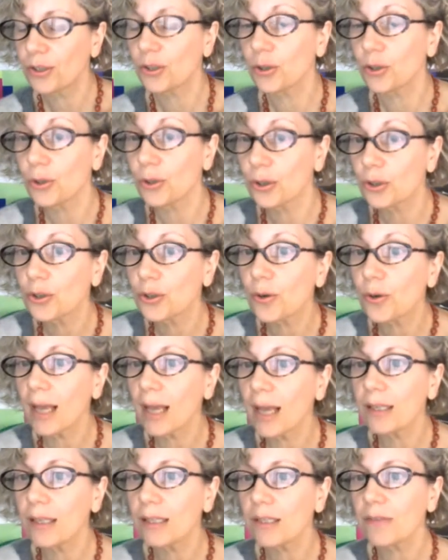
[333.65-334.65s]
to
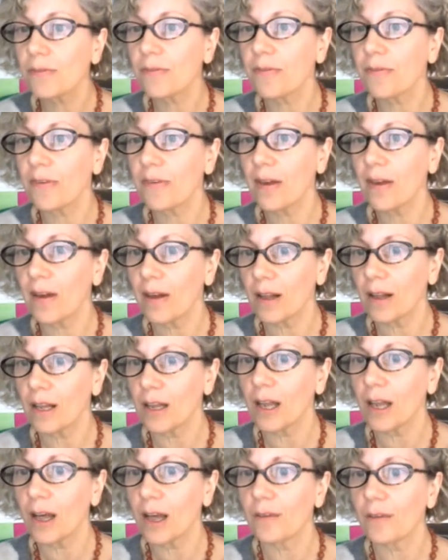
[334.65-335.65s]
transfer
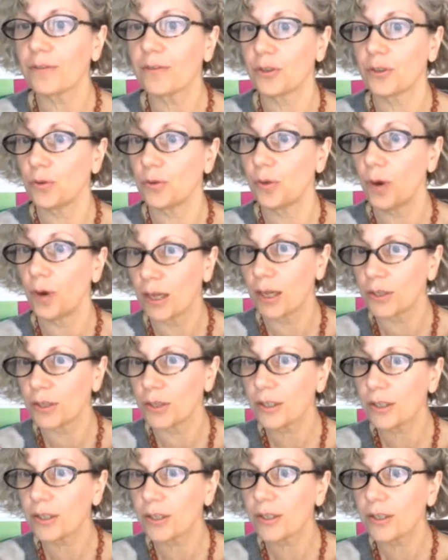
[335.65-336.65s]
love to
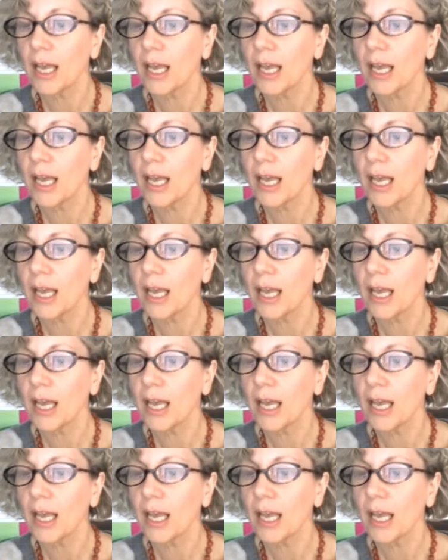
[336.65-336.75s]
others,